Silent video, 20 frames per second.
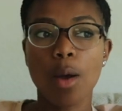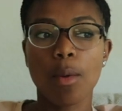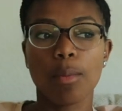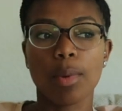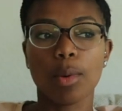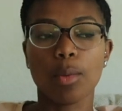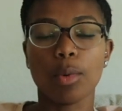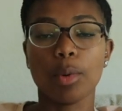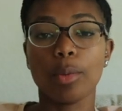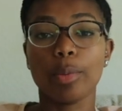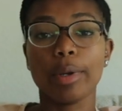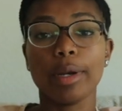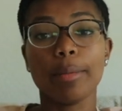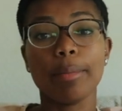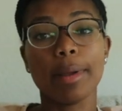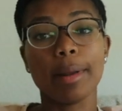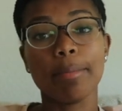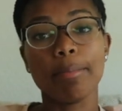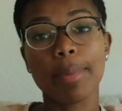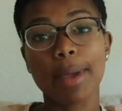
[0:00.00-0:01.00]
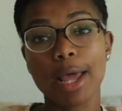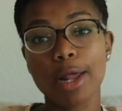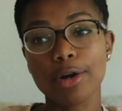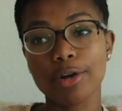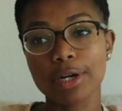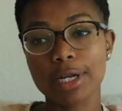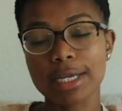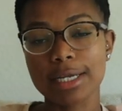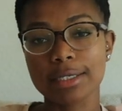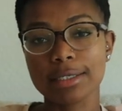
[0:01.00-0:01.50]
But what would have been
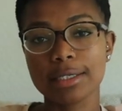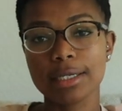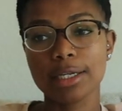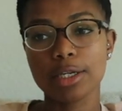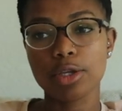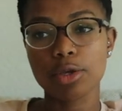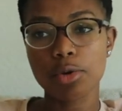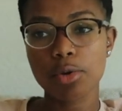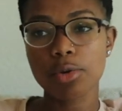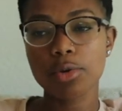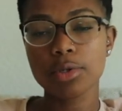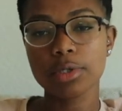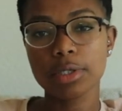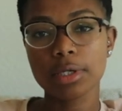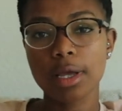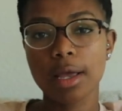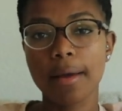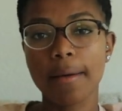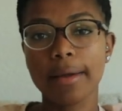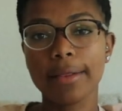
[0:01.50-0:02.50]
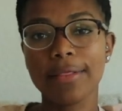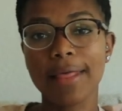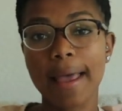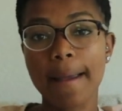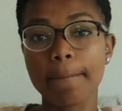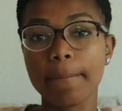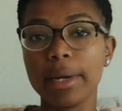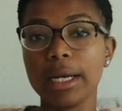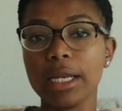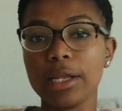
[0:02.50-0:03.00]
better is to use
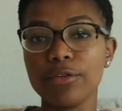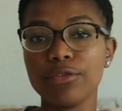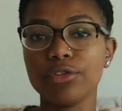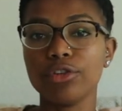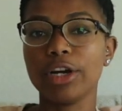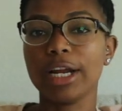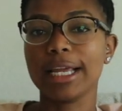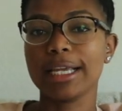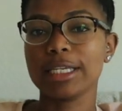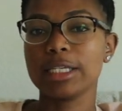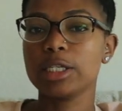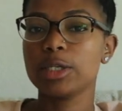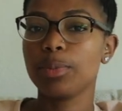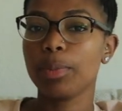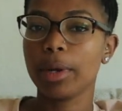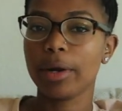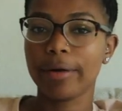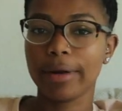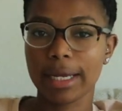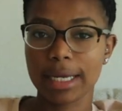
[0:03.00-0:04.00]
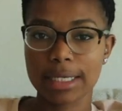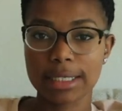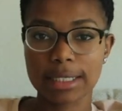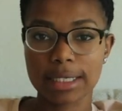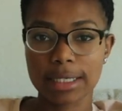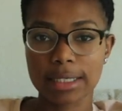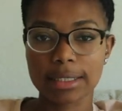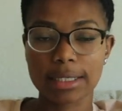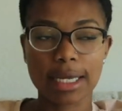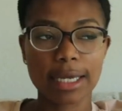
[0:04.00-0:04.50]
that money for
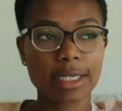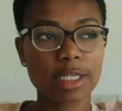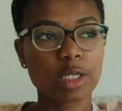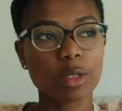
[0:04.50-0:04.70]
experiences